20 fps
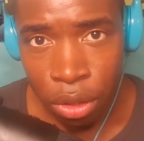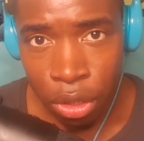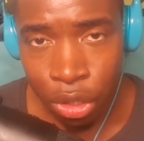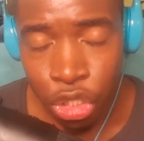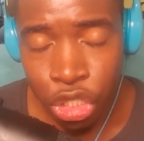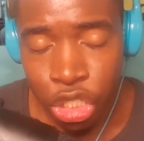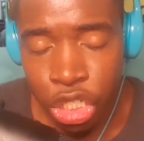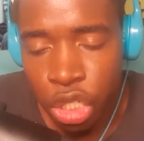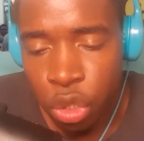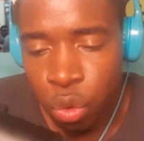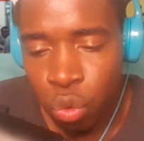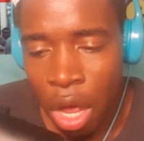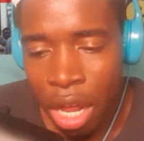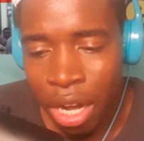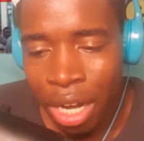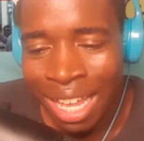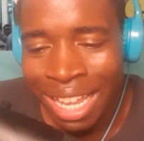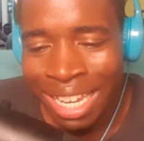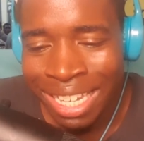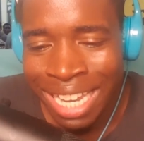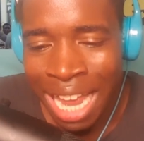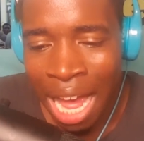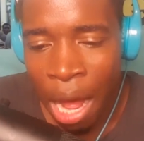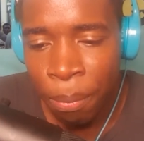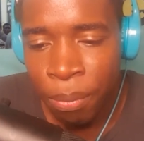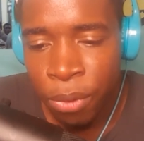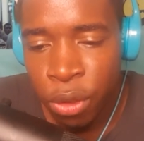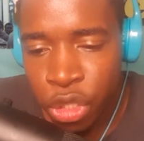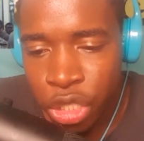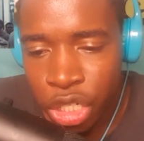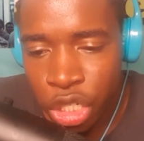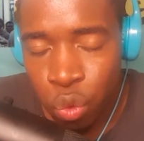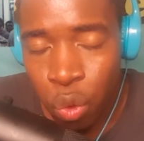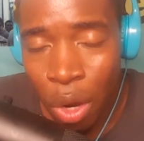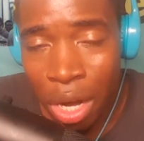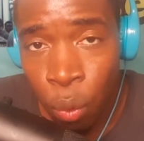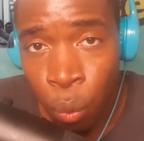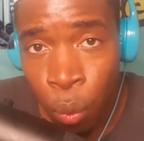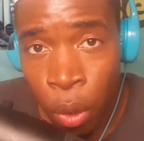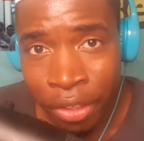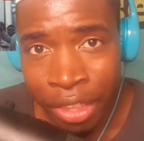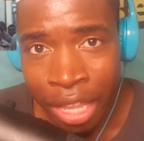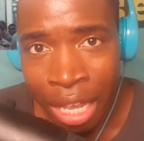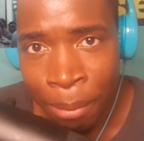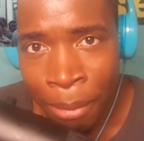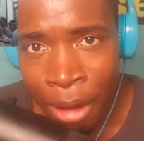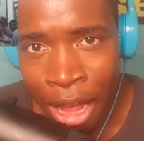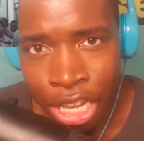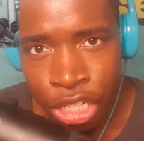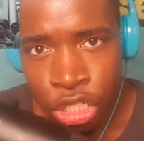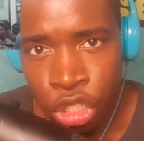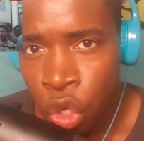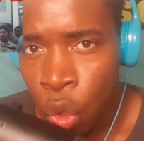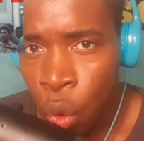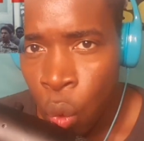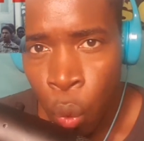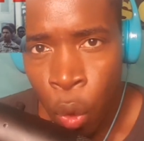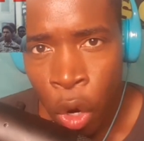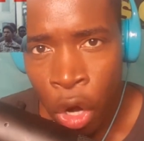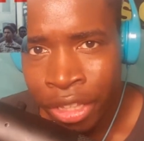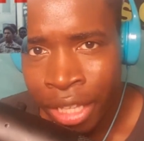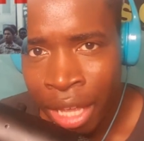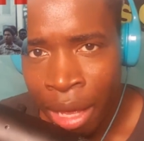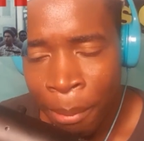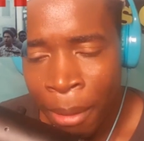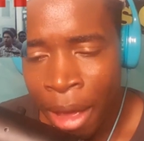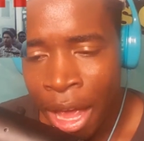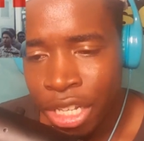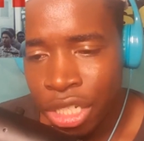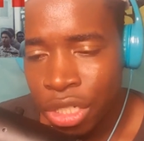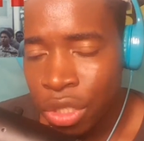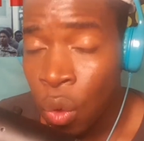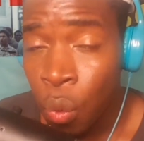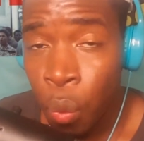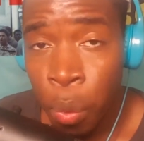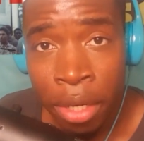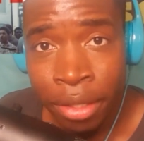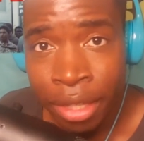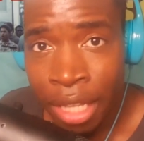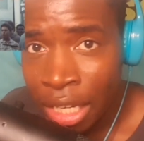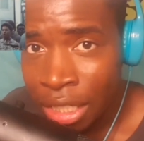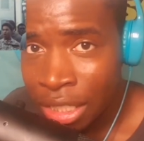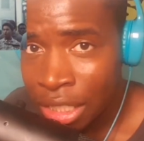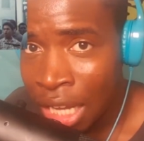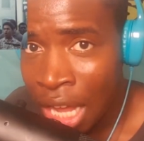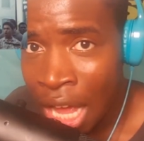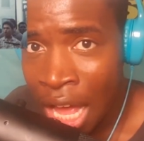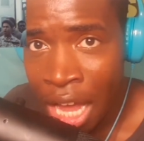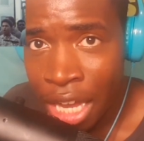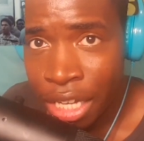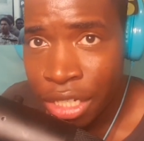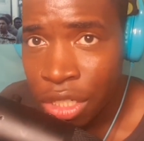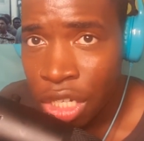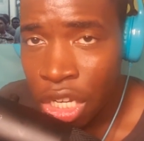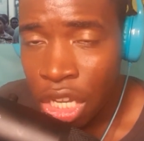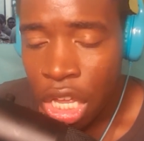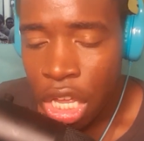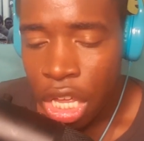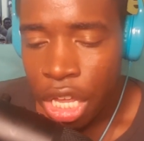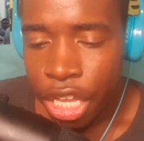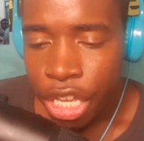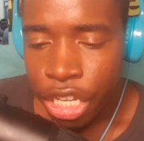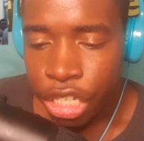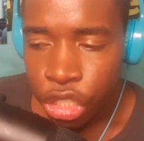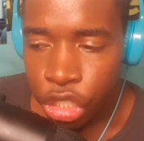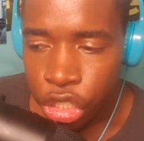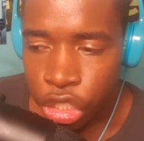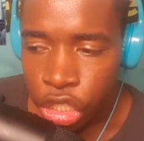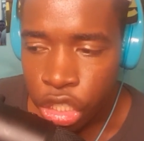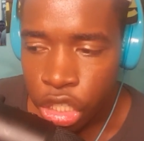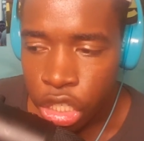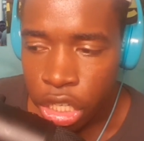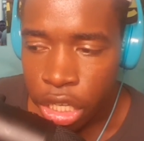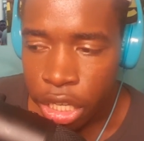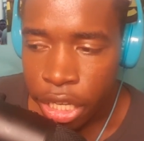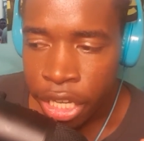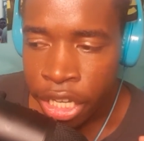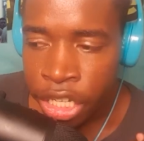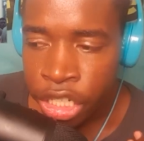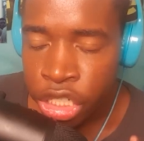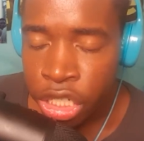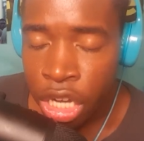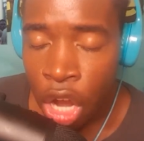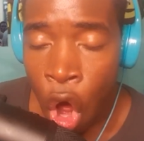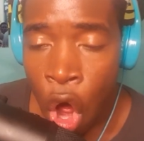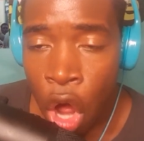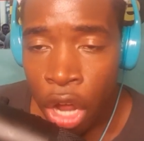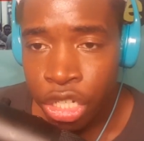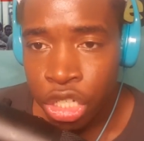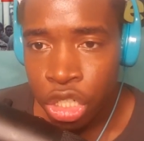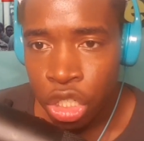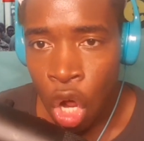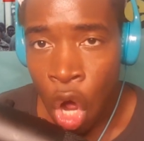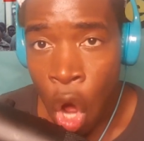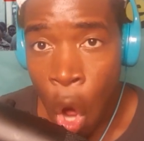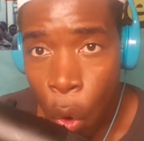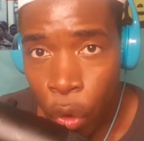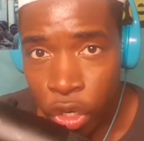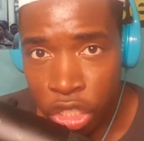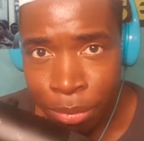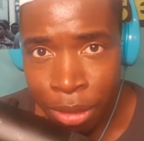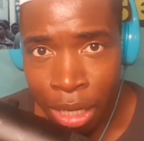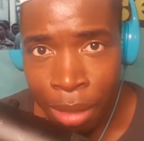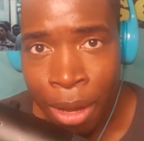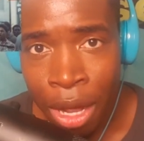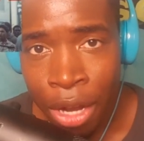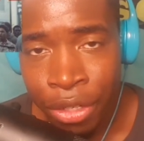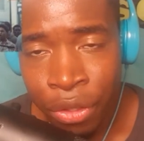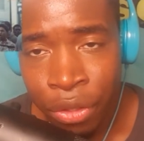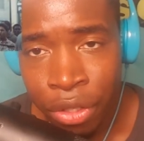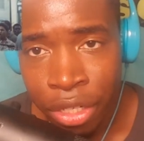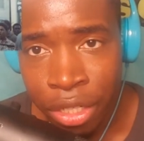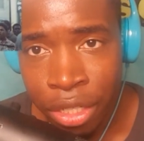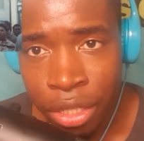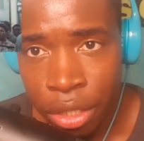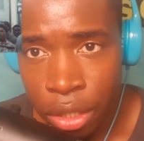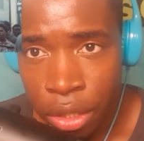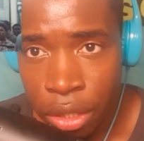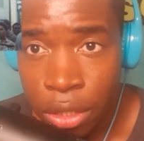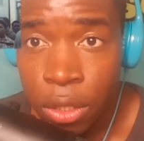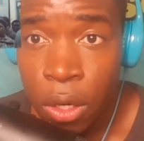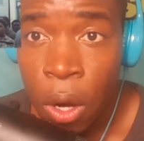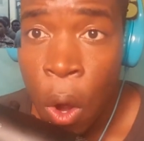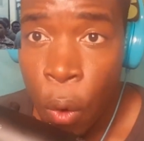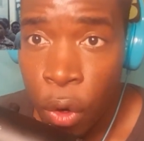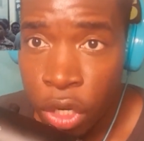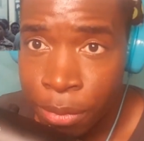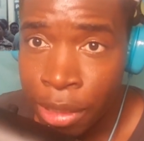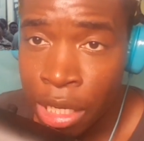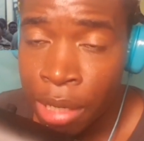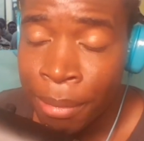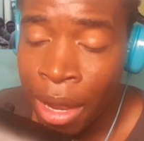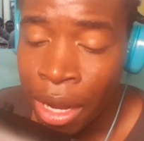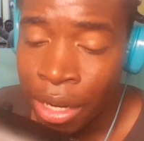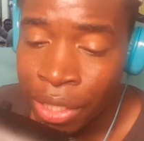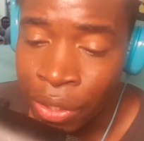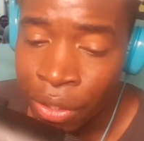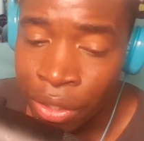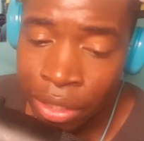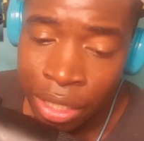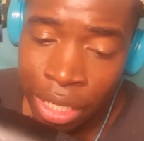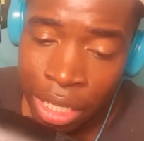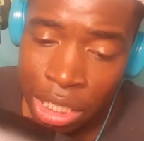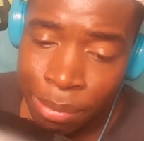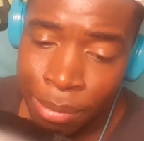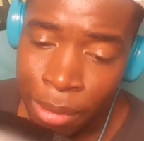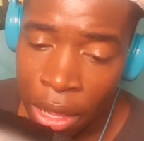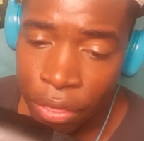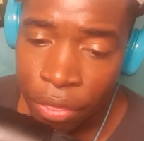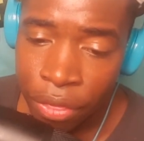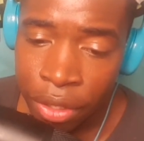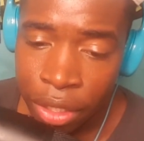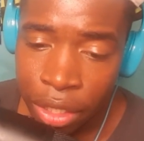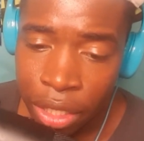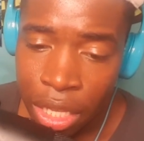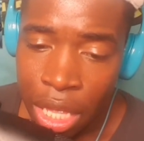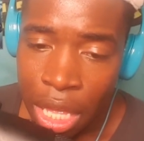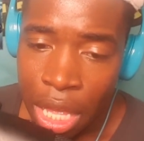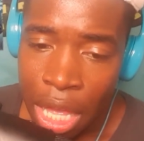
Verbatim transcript: You shouldn't try to adapt. You shouldn't try to wear that mask. Don't wear that mask. Don't wear that guys it should all, it should always be about unity. It should always be about unity. That's my thing.